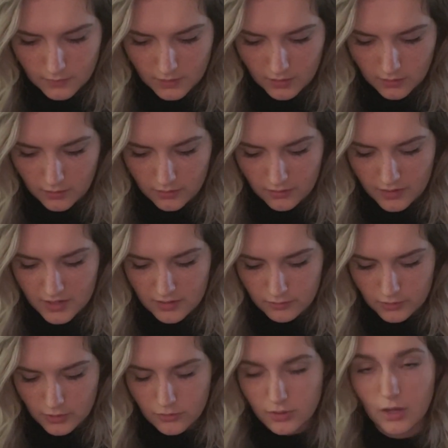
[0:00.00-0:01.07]
Alright,
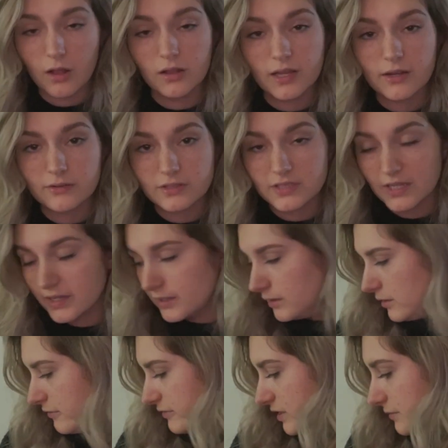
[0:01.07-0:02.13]
we're going all out today. I
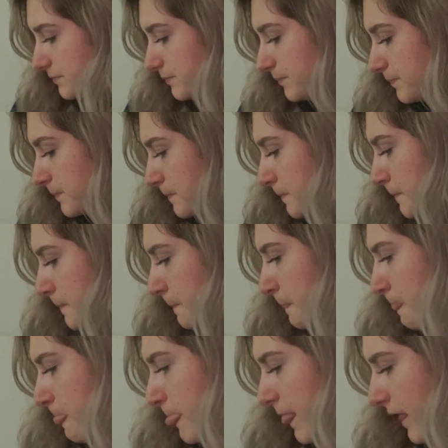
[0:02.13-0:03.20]
love it.
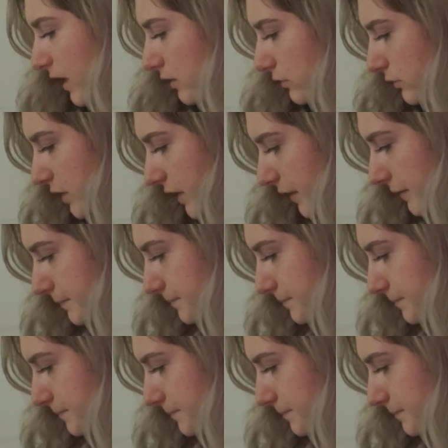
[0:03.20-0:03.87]
Okay.